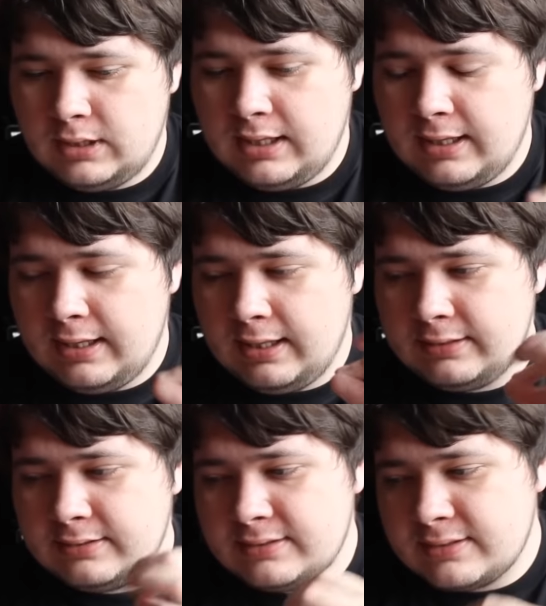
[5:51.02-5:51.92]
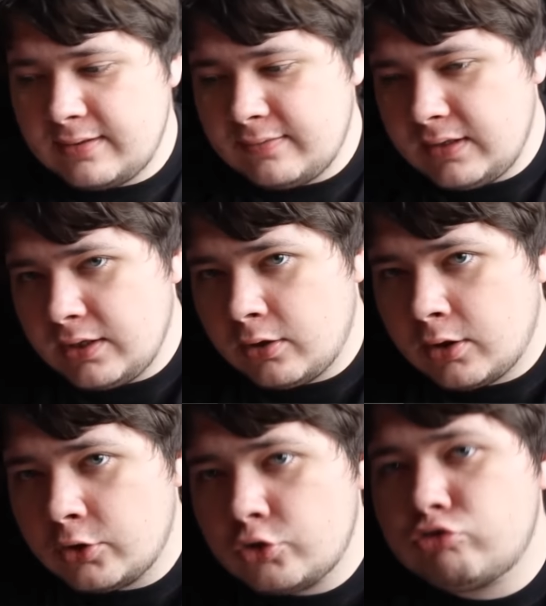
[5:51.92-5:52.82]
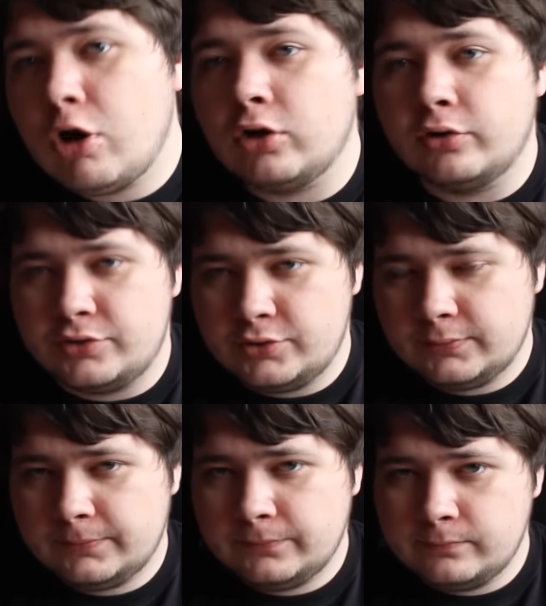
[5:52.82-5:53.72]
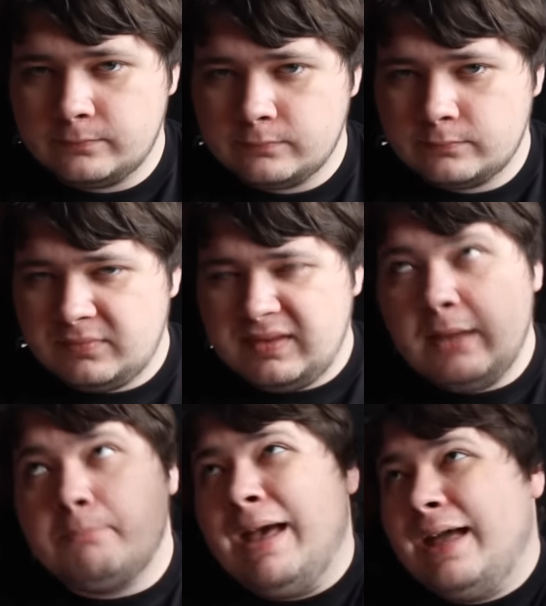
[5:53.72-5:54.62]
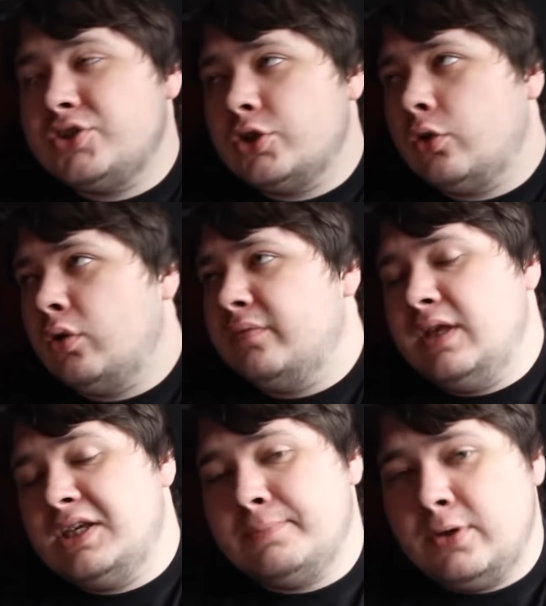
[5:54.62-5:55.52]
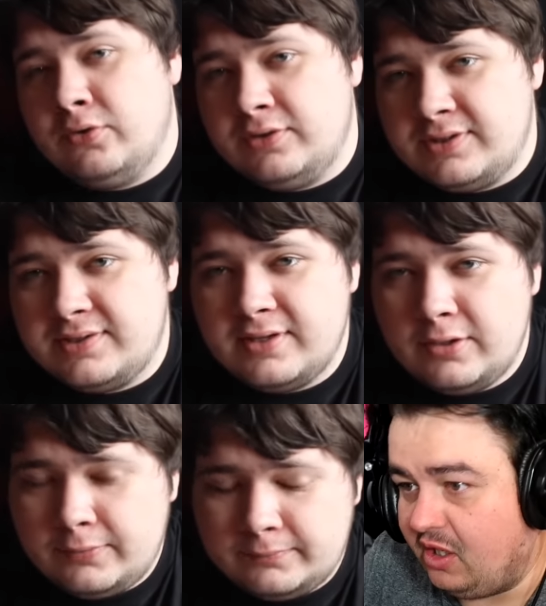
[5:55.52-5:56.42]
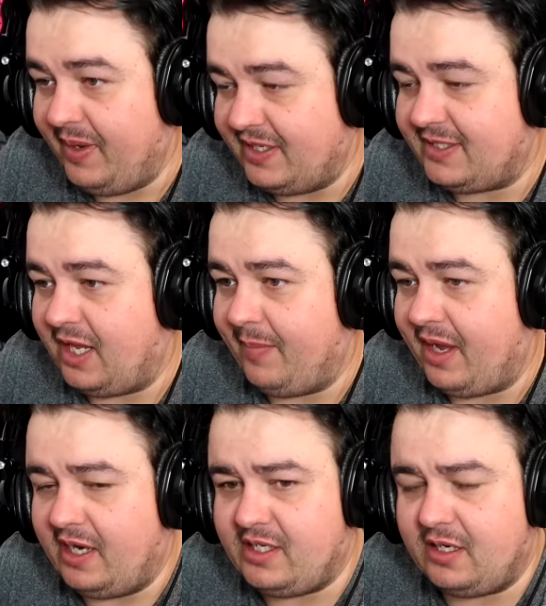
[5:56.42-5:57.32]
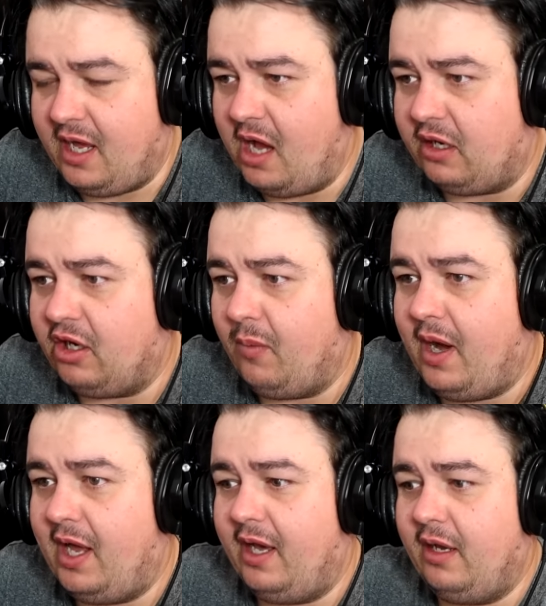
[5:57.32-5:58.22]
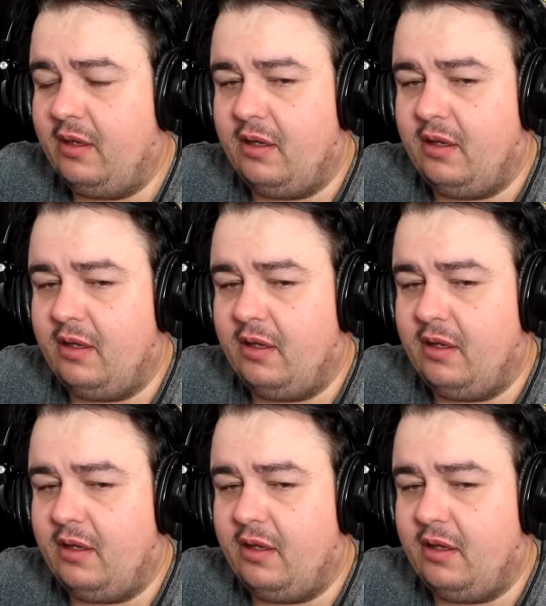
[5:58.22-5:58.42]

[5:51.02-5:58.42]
And they are drugged. They imagine all of the experiences there. You mean to tell me I didn't hug a koala?